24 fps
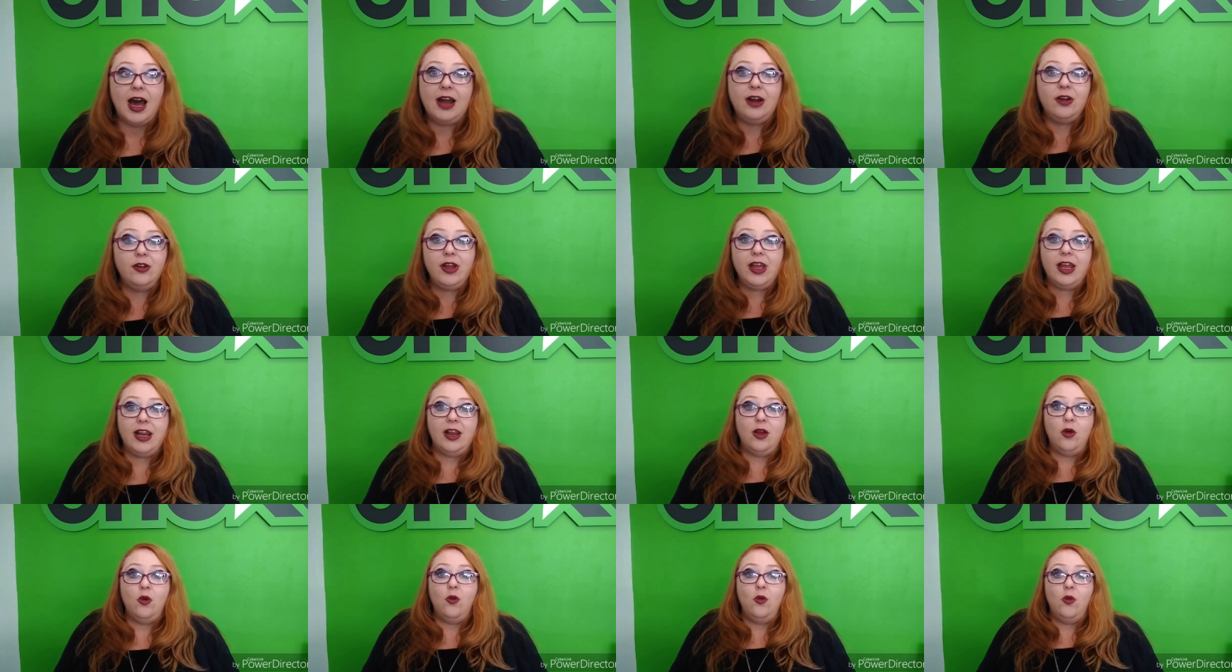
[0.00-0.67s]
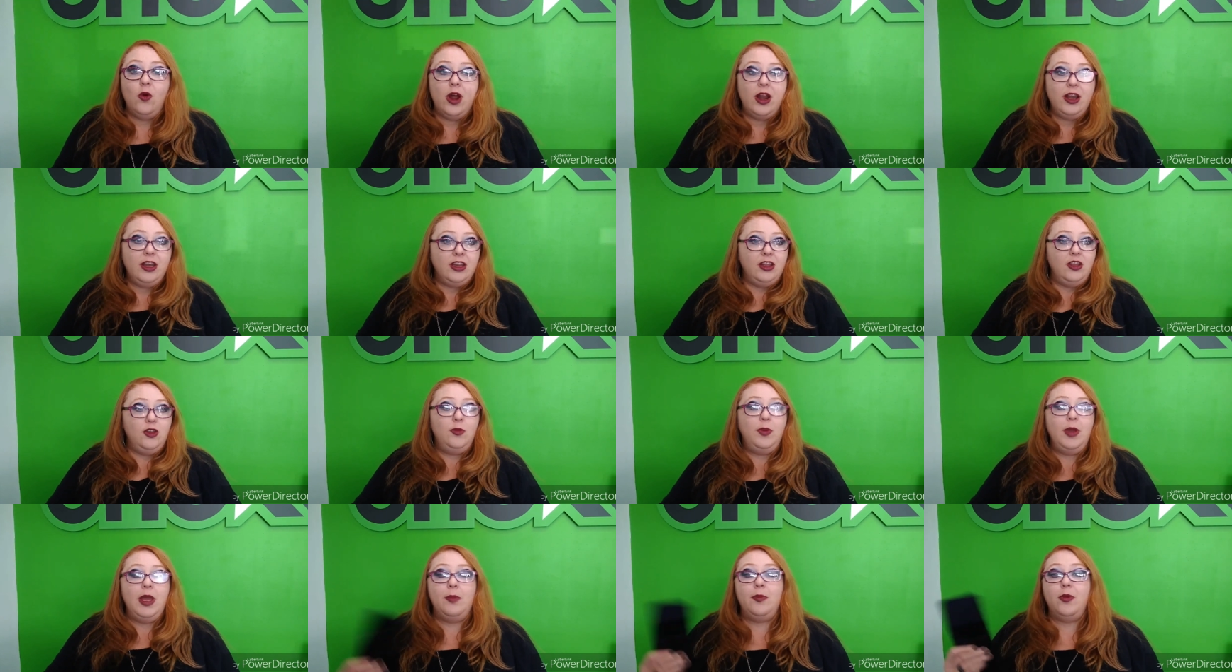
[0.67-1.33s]
I don't get it. What do
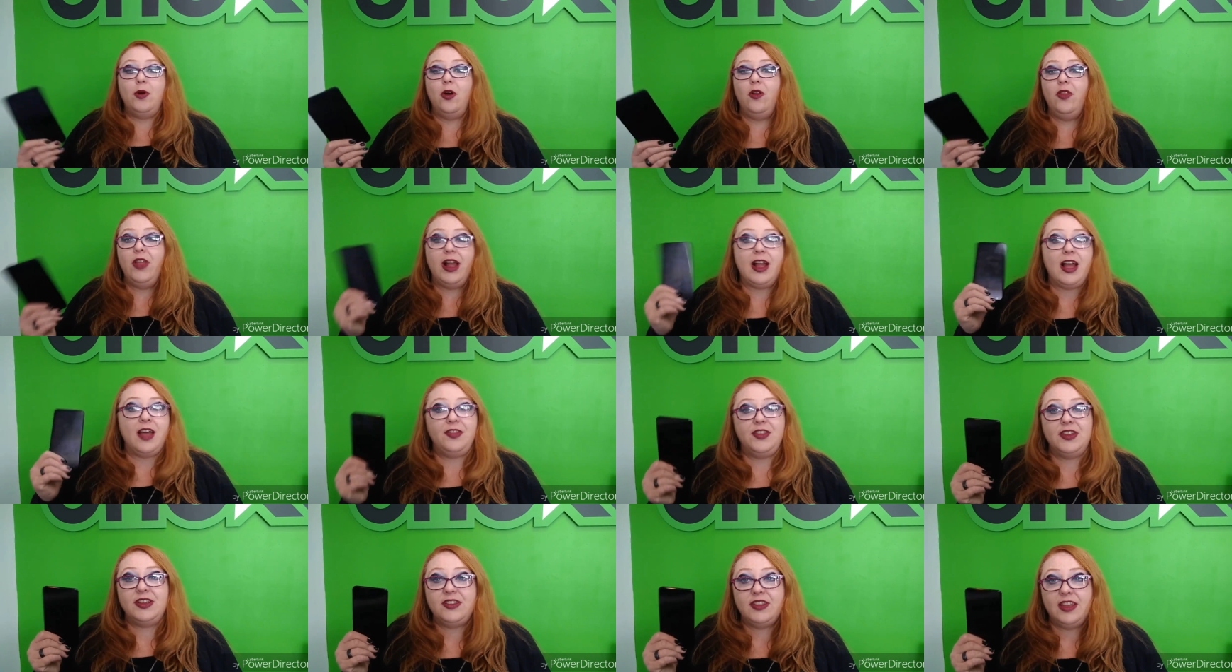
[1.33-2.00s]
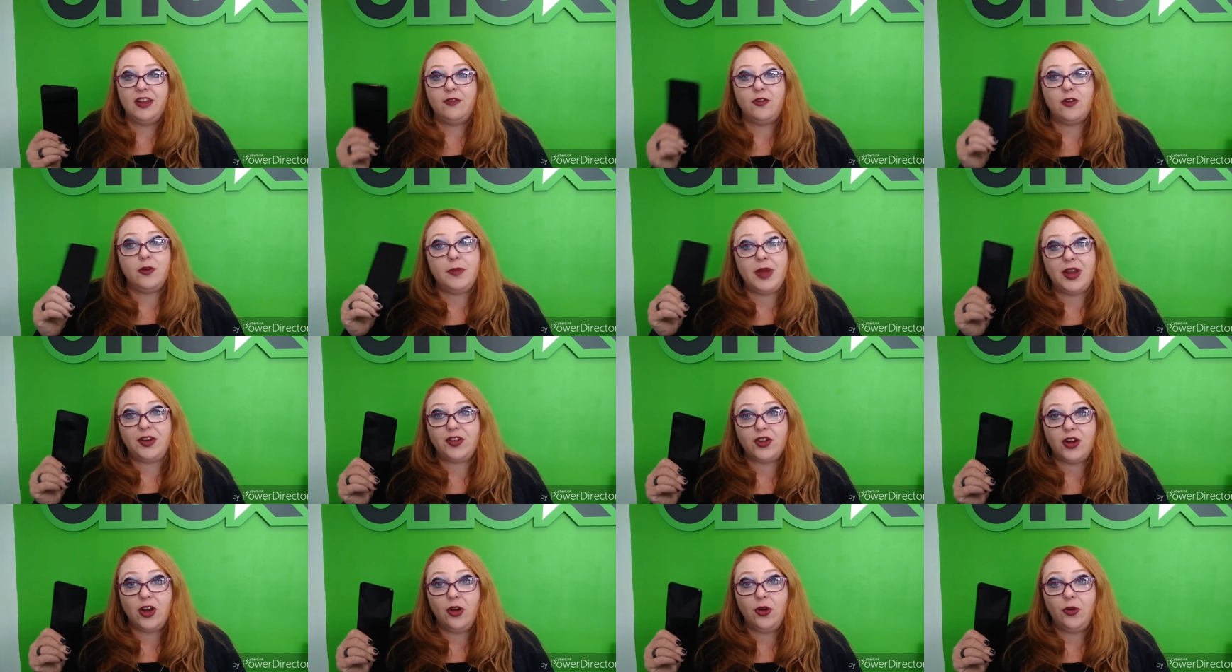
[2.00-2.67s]
you people that got this thing from
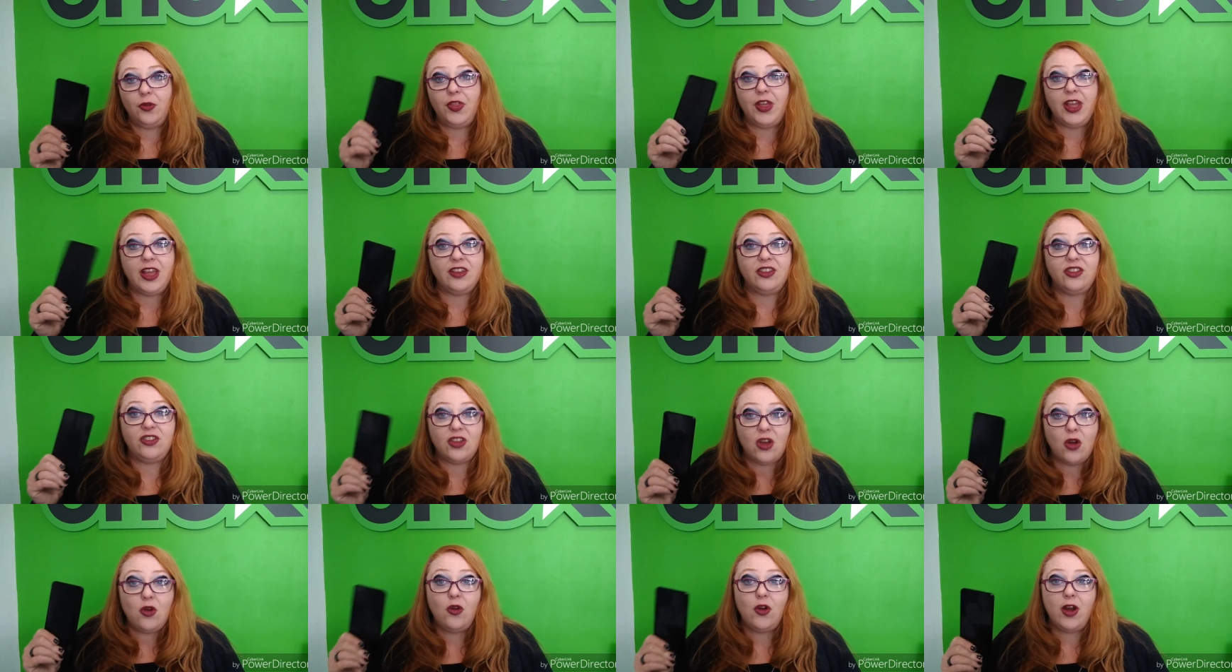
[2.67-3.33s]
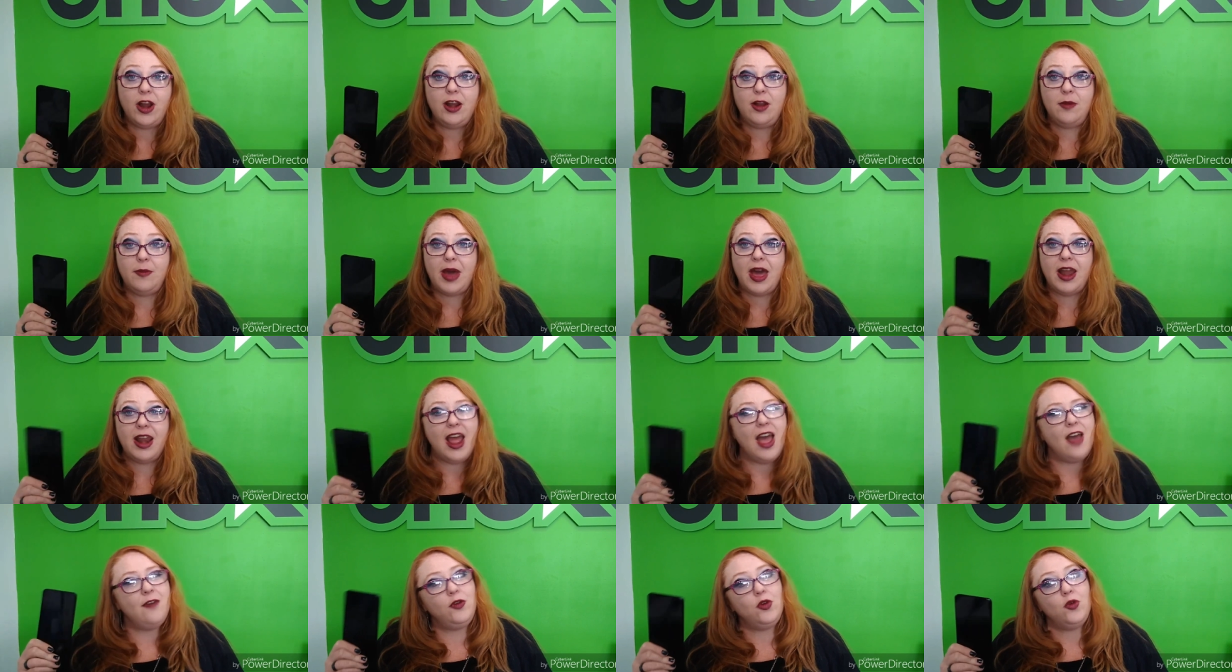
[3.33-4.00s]
Metro think is so great
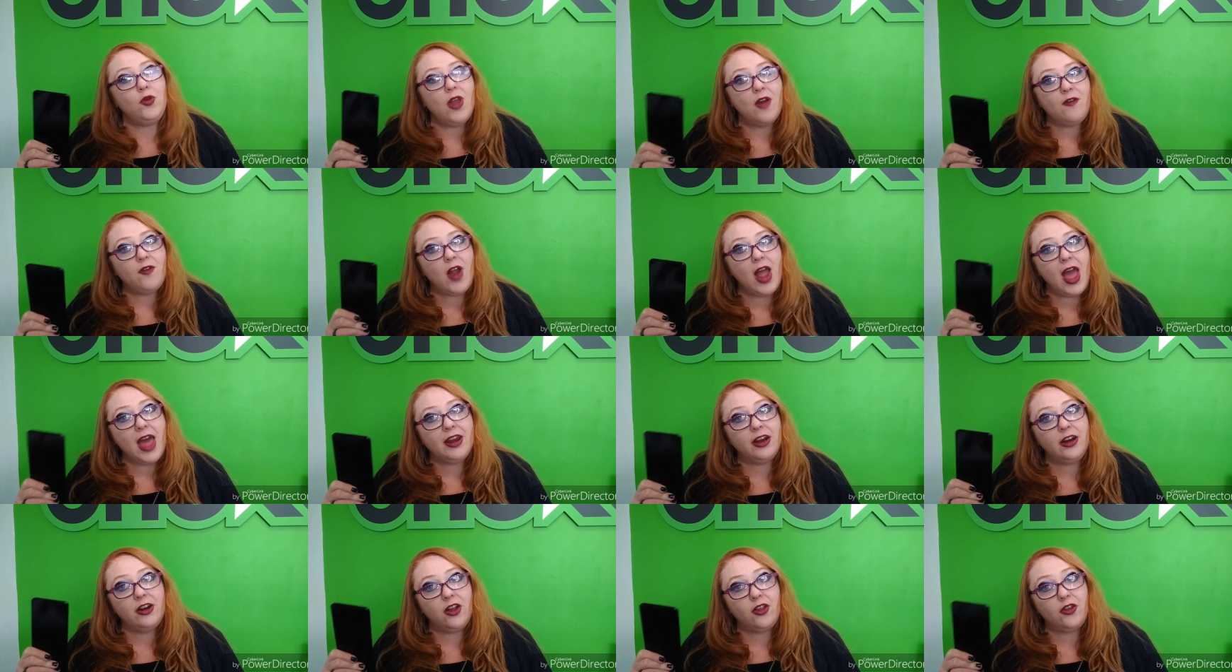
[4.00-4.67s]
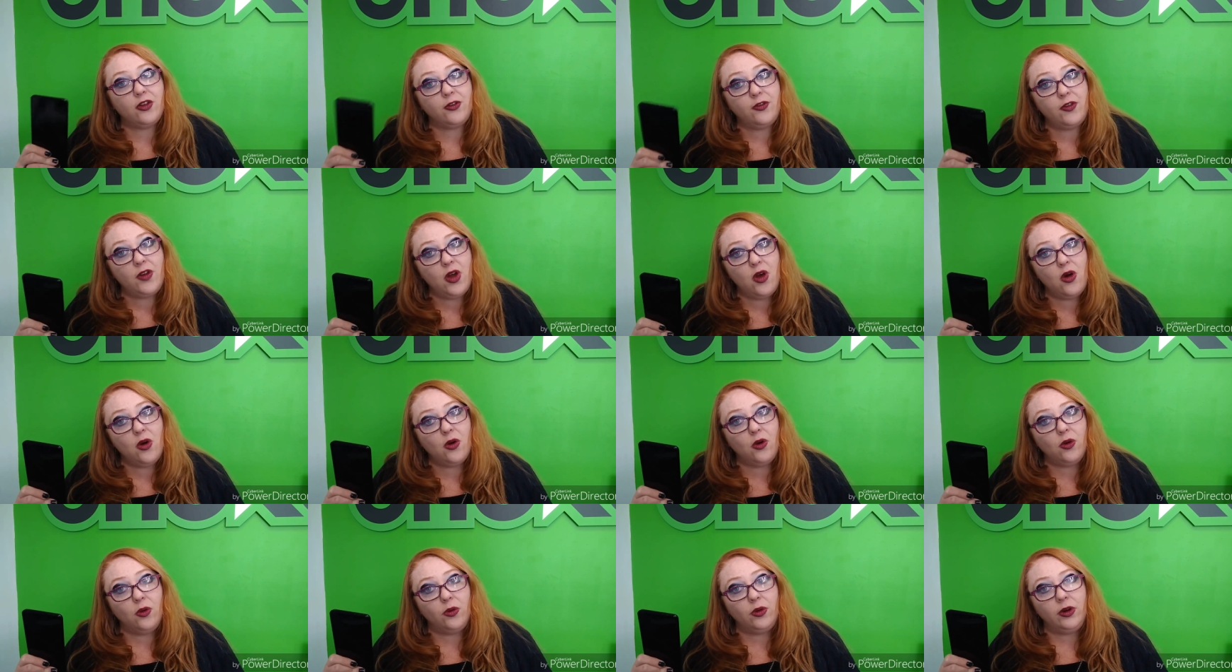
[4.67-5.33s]
about it? Have you never had another
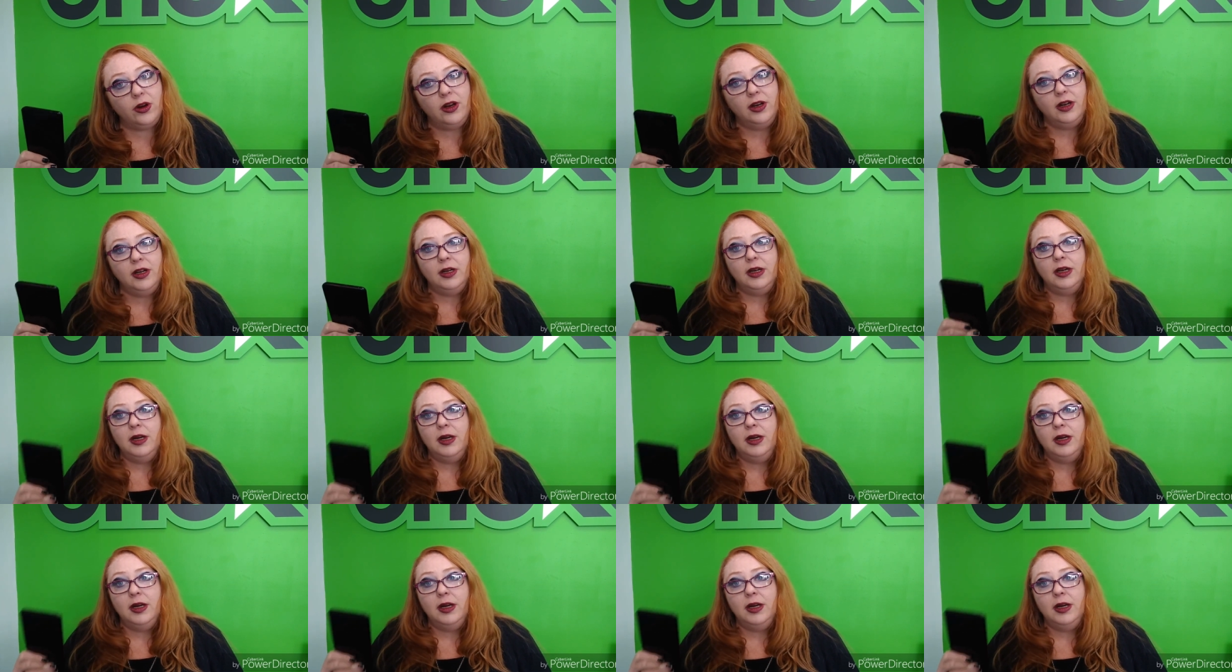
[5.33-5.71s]
phone?